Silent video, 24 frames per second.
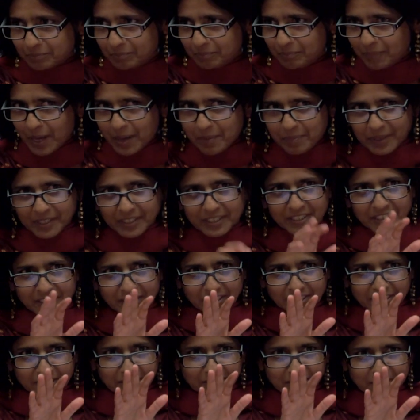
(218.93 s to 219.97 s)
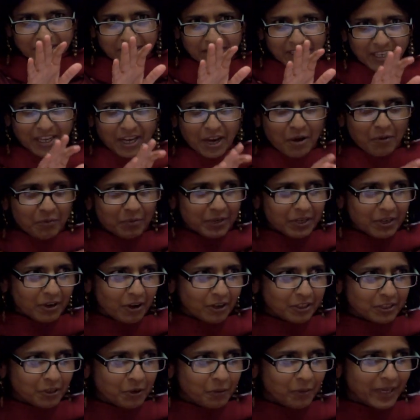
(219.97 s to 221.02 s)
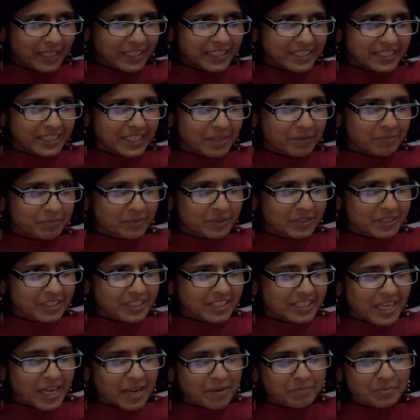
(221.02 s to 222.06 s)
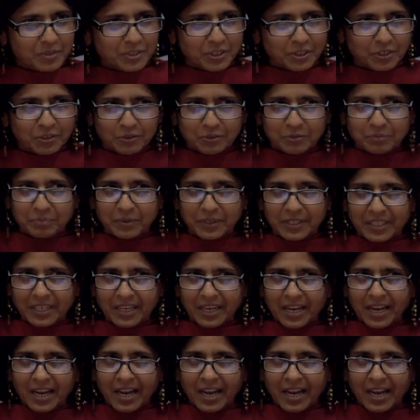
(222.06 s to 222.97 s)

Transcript: maybe this will not quite seem the same to you, but